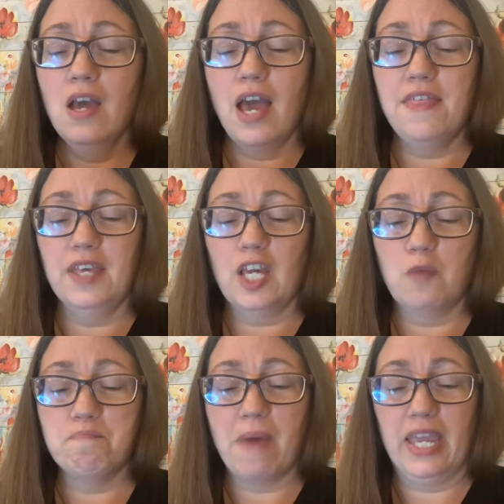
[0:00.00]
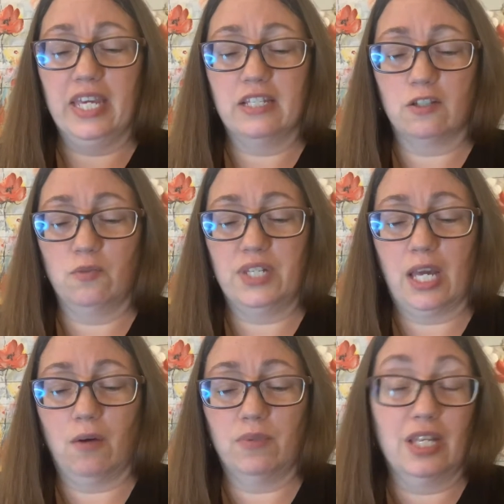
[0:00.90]
I think I might go
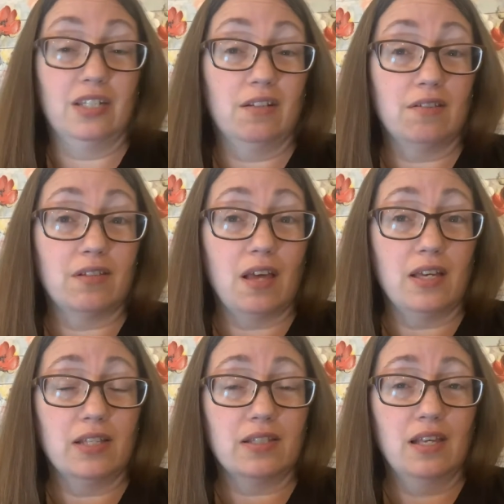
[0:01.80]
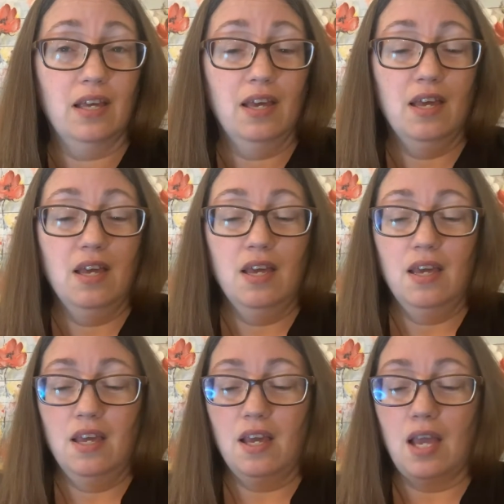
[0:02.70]
down a needle size.
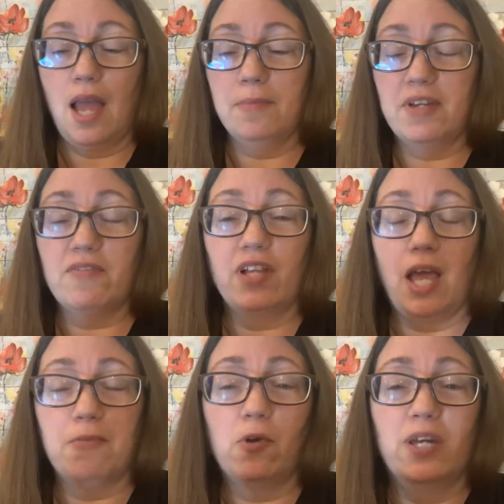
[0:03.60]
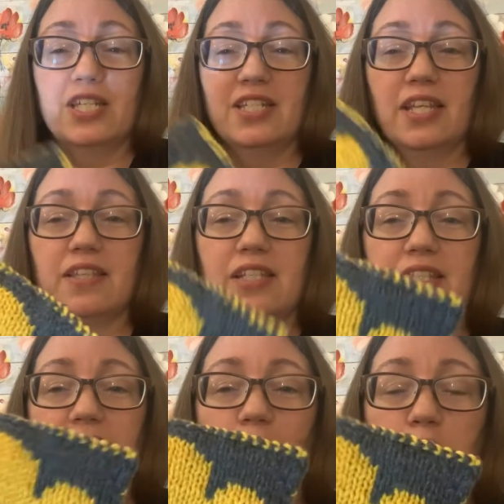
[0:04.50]
I'm going to knit this
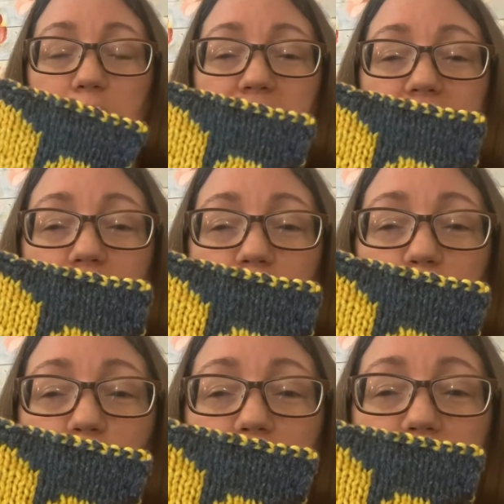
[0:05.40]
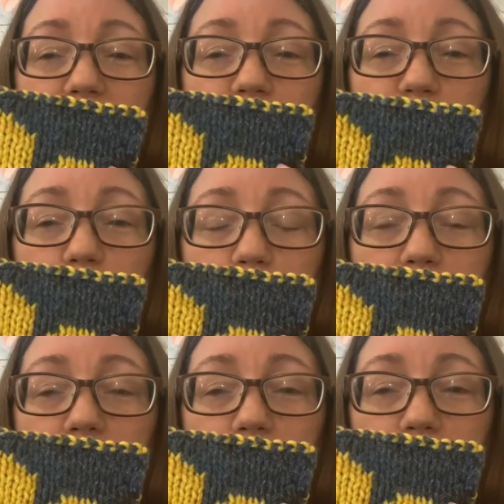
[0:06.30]
again because I do want to make a few more
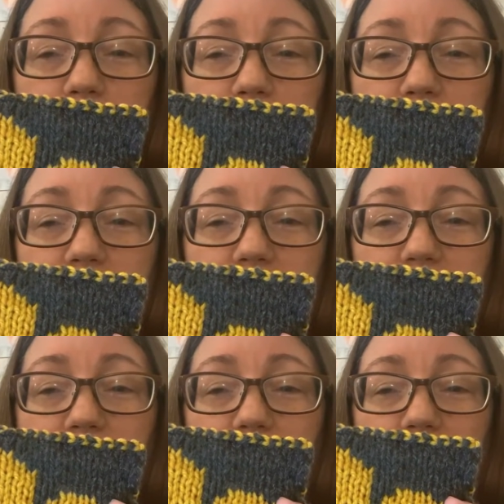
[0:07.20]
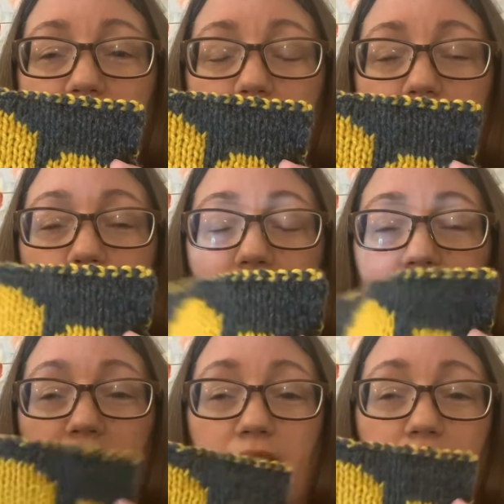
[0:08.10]
pot holders.
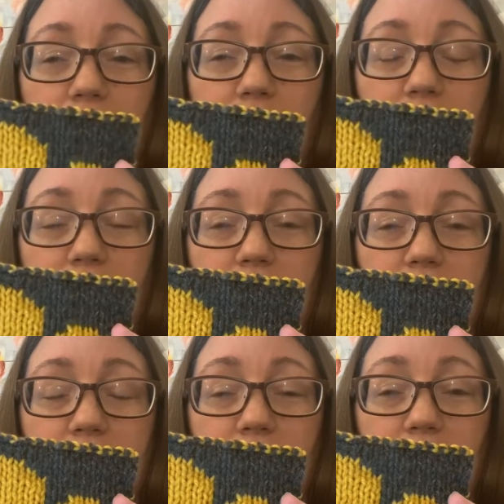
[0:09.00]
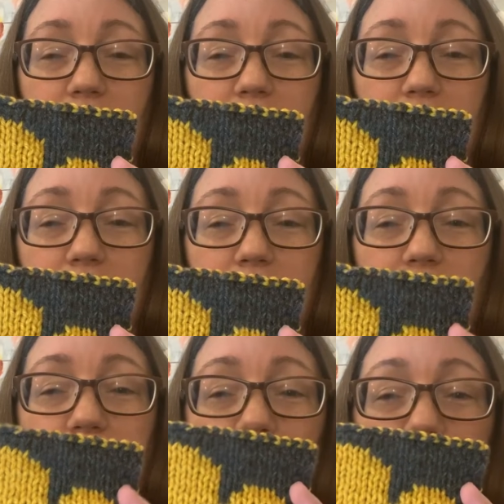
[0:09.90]
And I
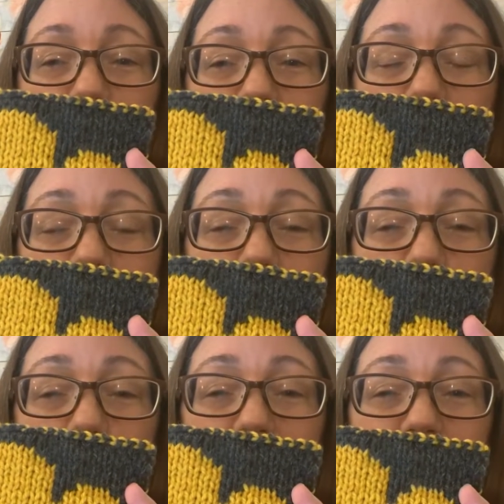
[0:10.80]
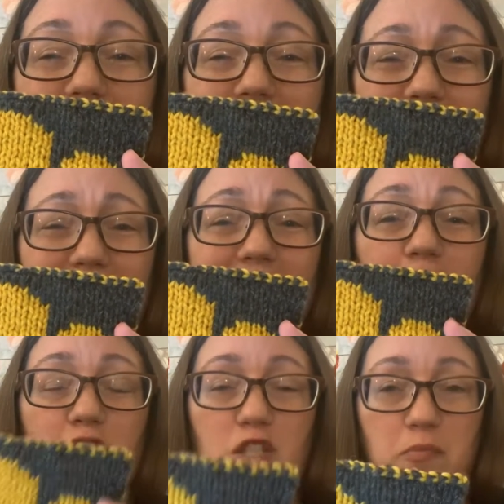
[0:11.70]
think I'll knit the next one a size
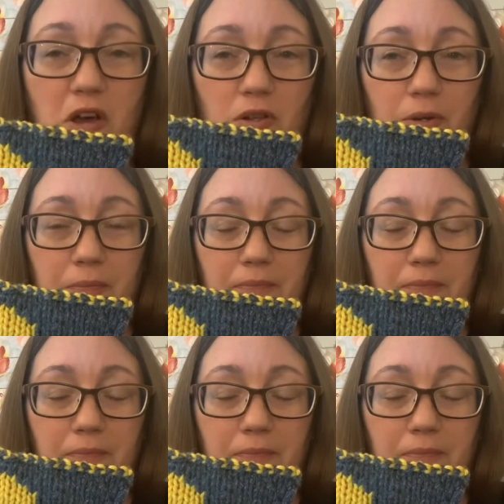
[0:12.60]
smaller.